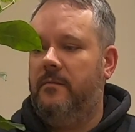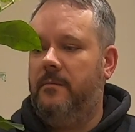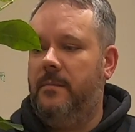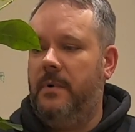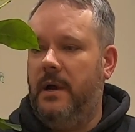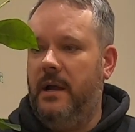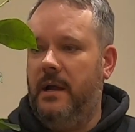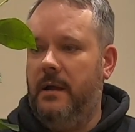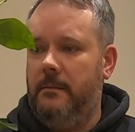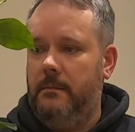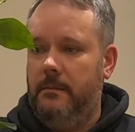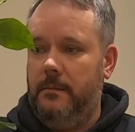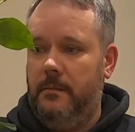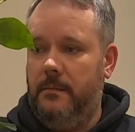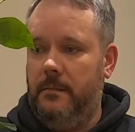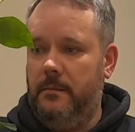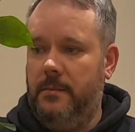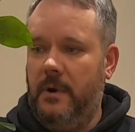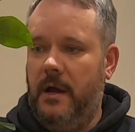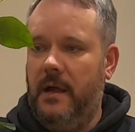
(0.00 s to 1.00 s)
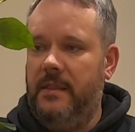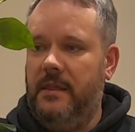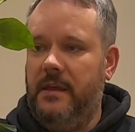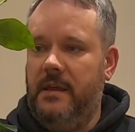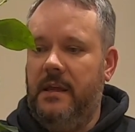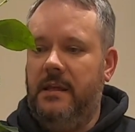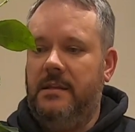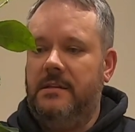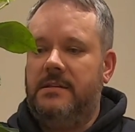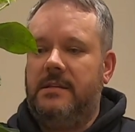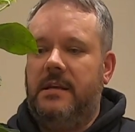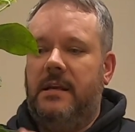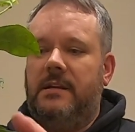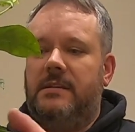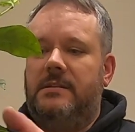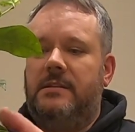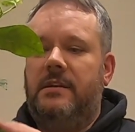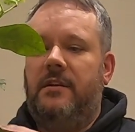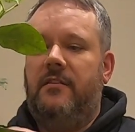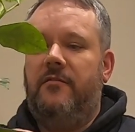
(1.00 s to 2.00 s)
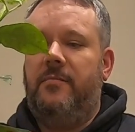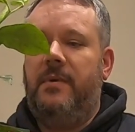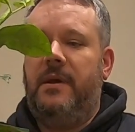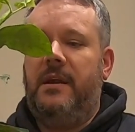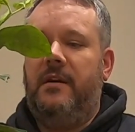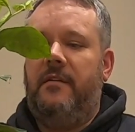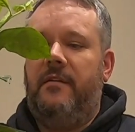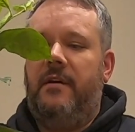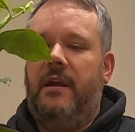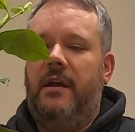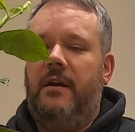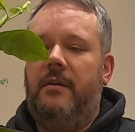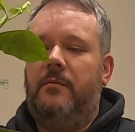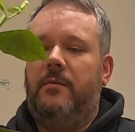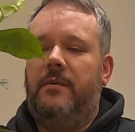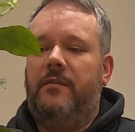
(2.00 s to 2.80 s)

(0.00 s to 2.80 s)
by the insects that have been around.